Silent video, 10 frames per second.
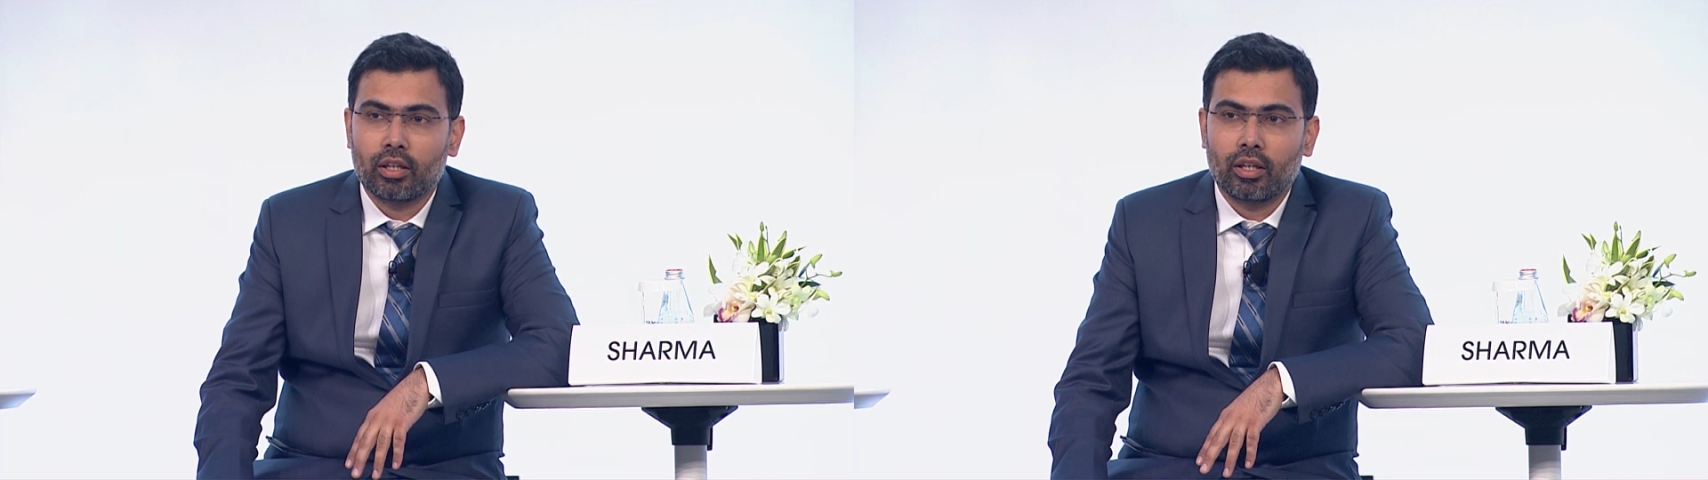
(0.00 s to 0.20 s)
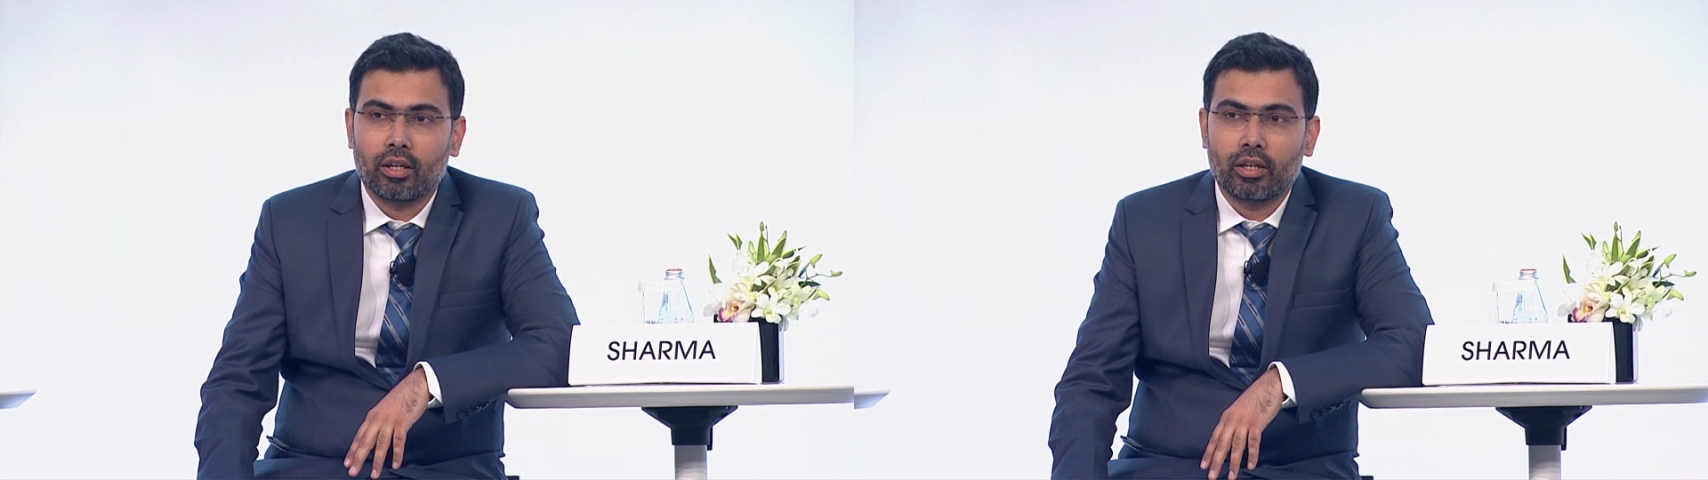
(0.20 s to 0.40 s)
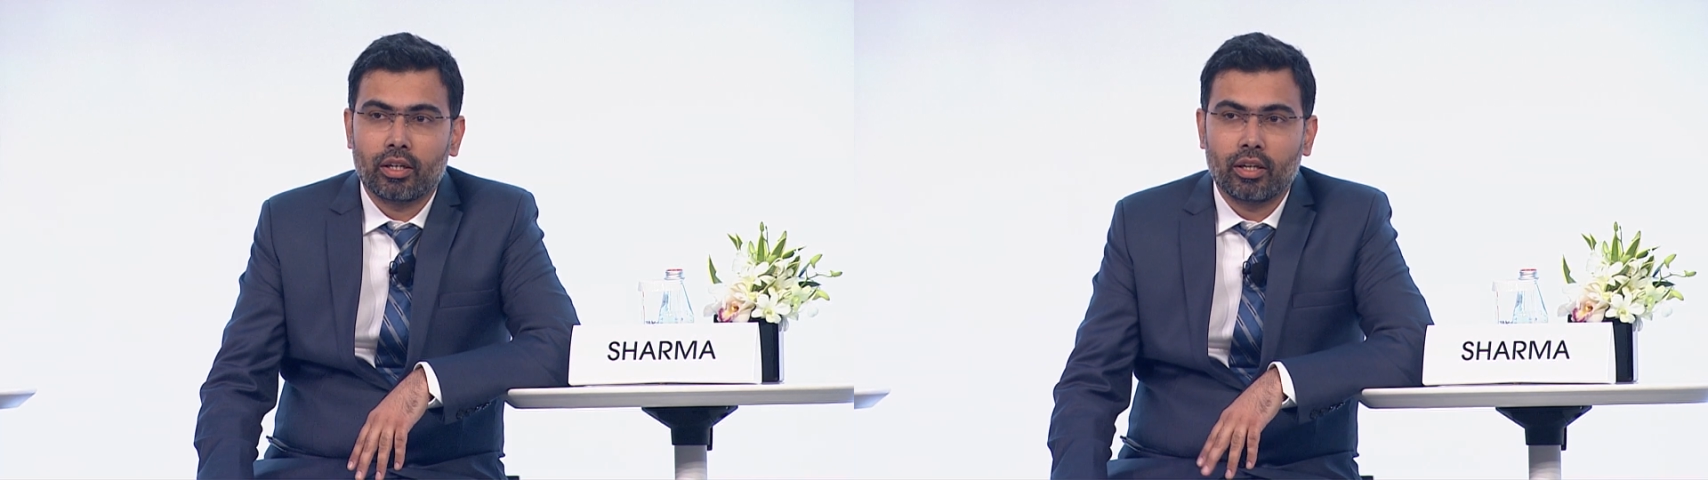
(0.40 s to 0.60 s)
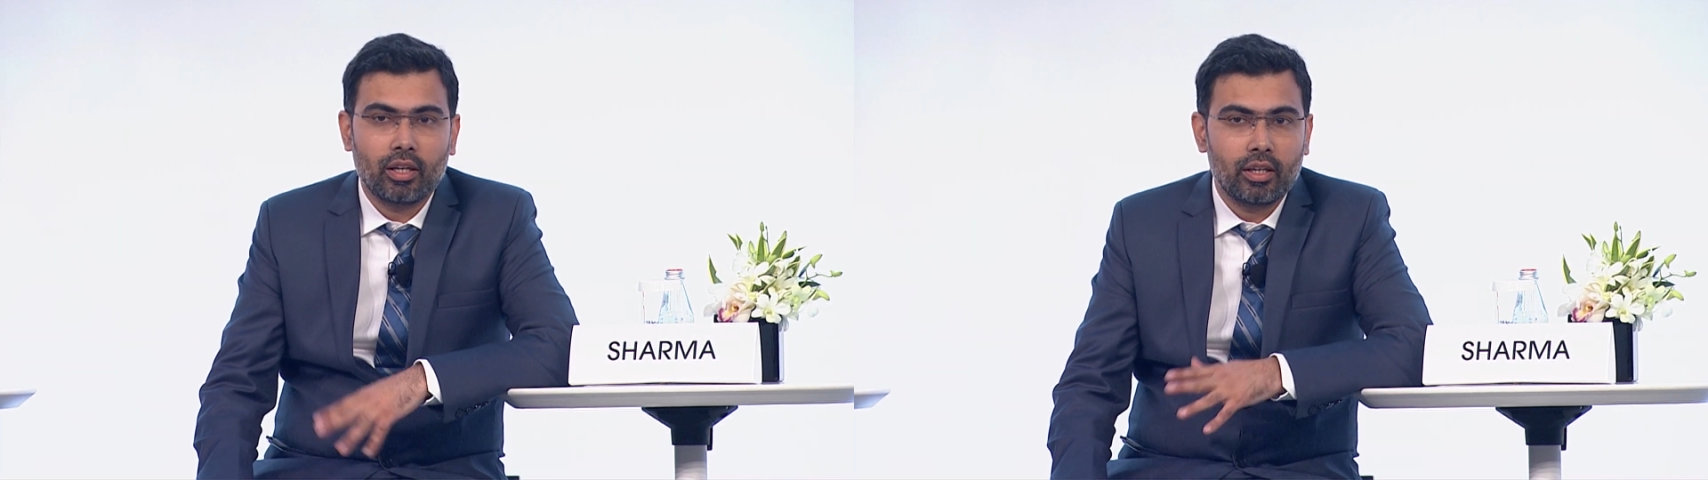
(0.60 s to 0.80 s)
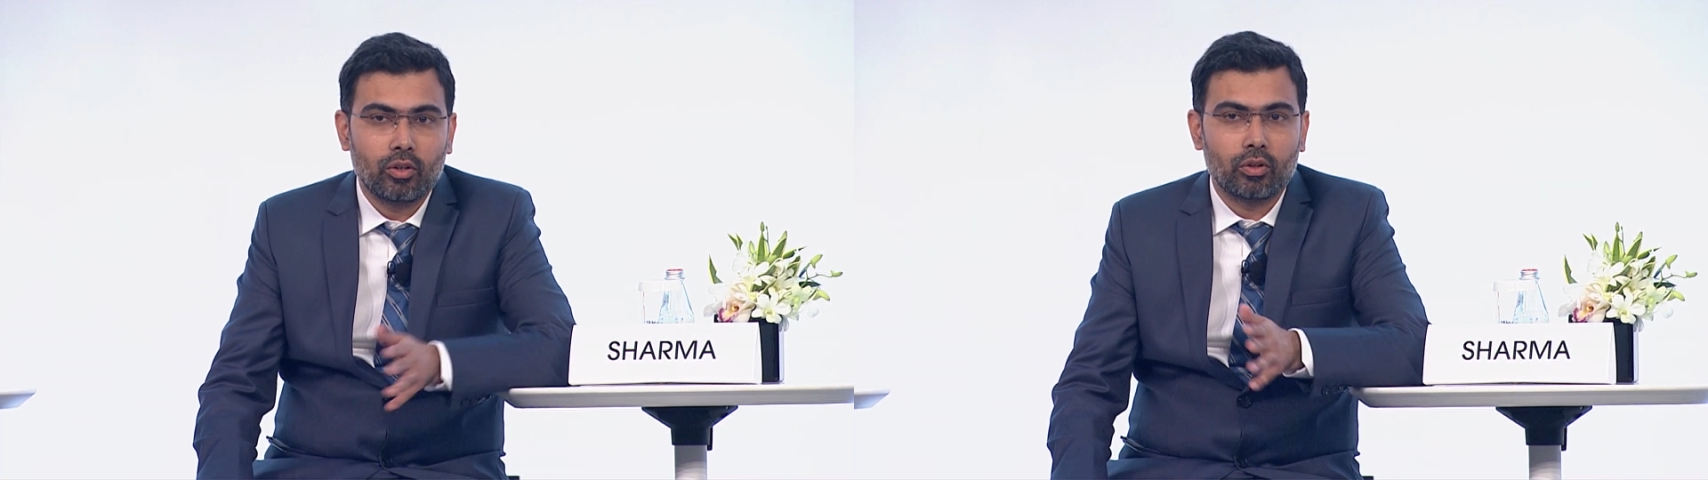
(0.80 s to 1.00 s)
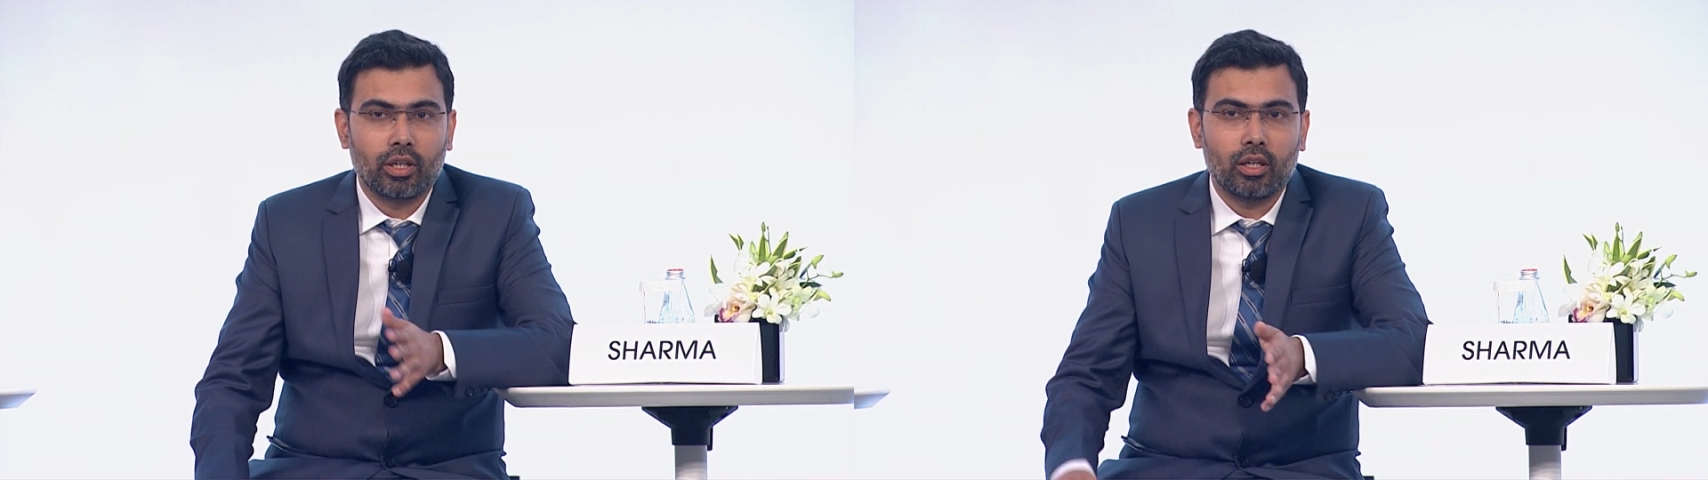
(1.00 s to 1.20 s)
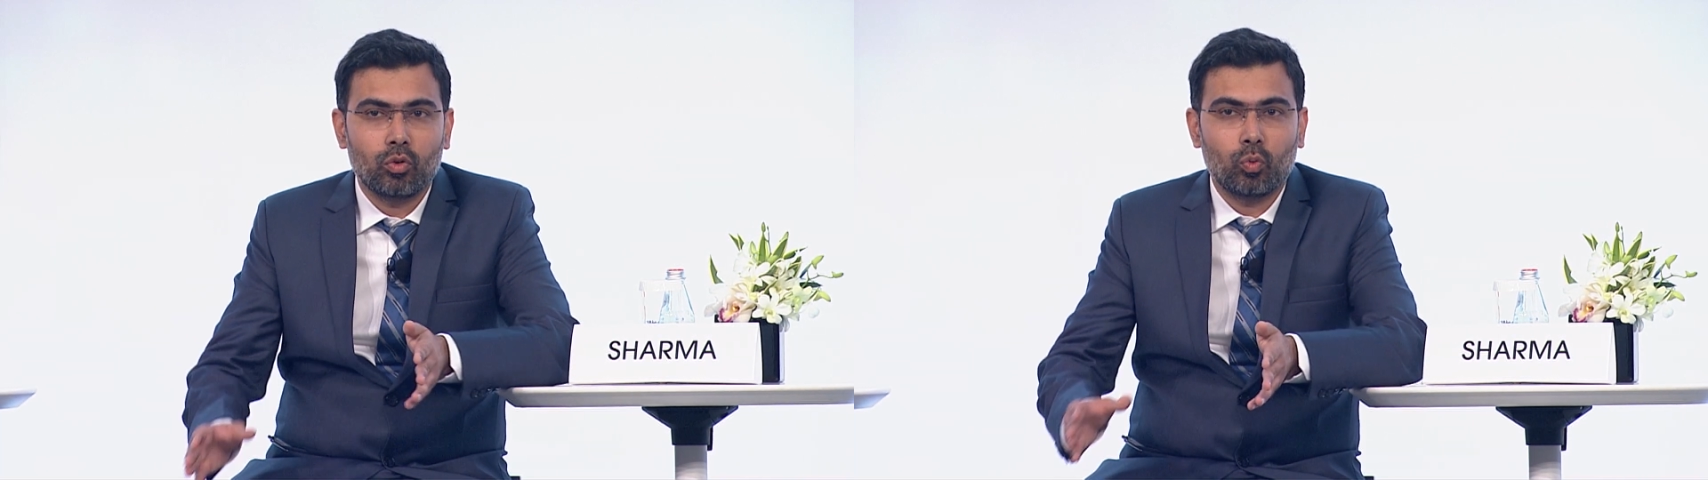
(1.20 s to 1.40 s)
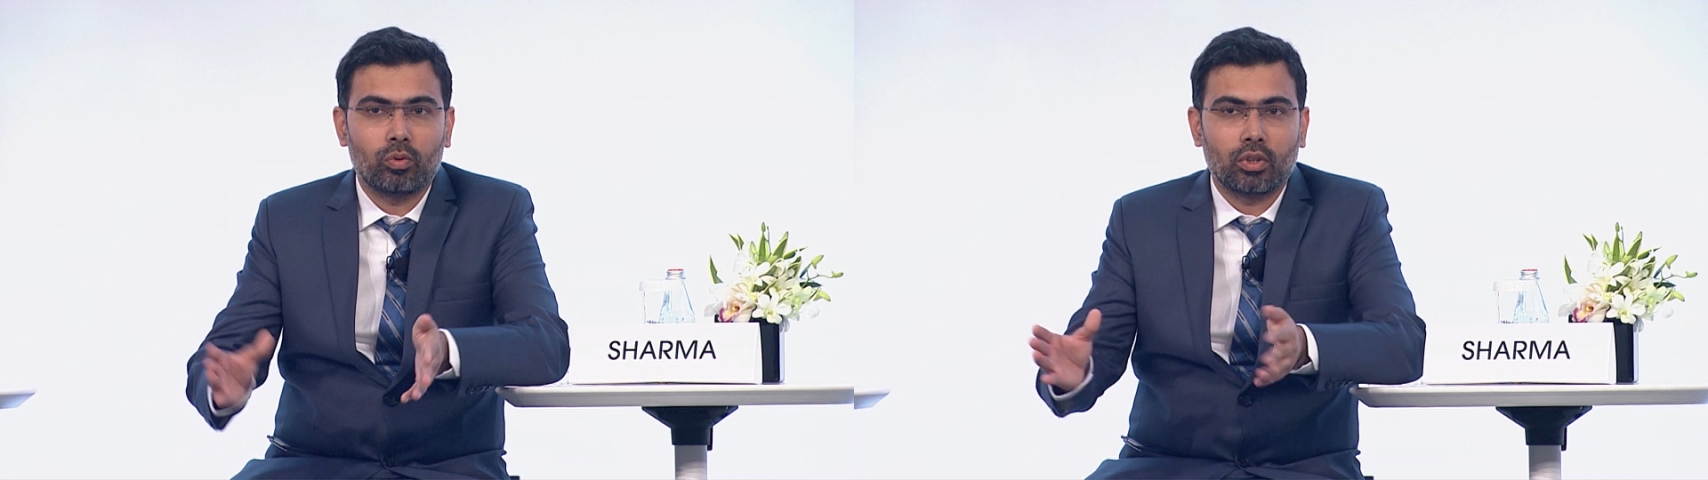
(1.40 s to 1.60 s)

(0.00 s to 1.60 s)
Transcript: they are in Delhi, Gurgaon,